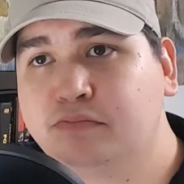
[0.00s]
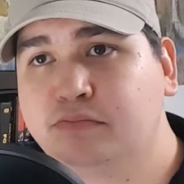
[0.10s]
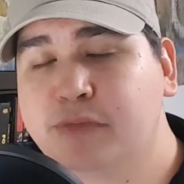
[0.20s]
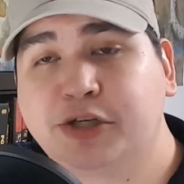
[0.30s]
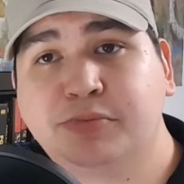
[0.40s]

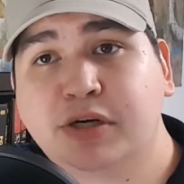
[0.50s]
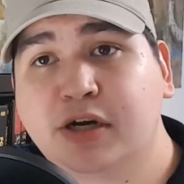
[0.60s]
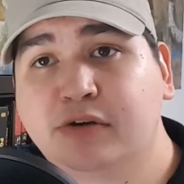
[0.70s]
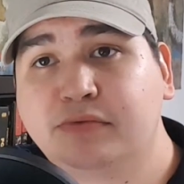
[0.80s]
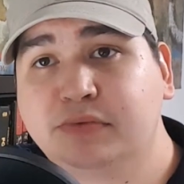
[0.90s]
measurement
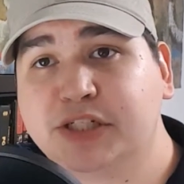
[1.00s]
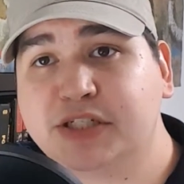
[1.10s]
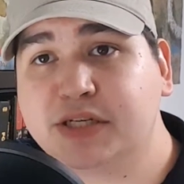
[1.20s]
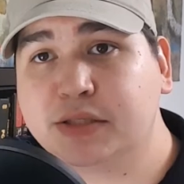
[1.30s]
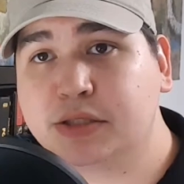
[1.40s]
of
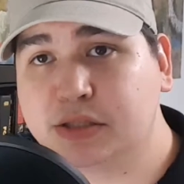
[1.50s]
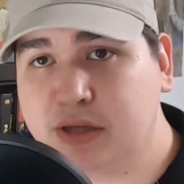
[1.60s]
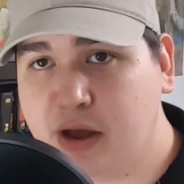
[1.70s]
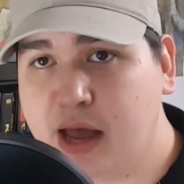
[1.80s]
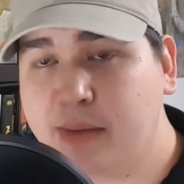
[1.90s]
distance and
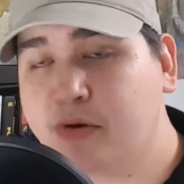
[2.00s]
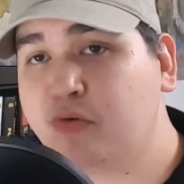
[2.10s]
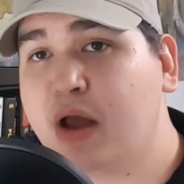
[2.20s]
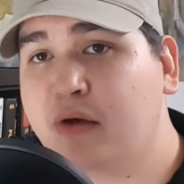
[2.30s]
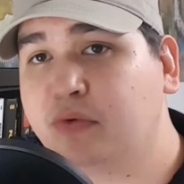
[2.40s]
time and
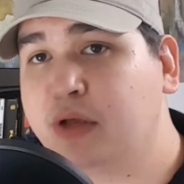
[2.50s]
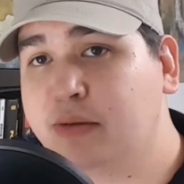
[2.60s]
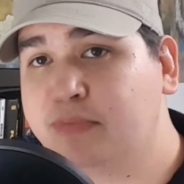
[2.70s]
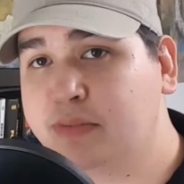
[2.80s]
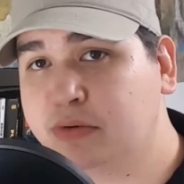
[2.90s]
travel,
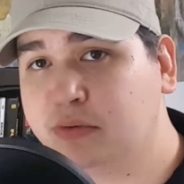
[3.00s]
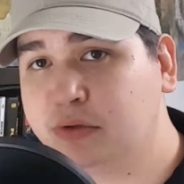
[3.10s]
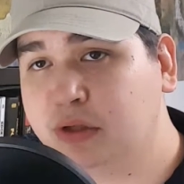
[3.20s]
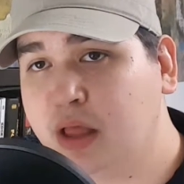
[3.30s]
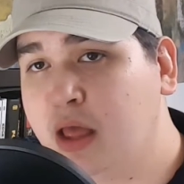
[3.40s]
and people
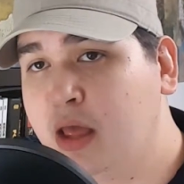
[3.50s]
will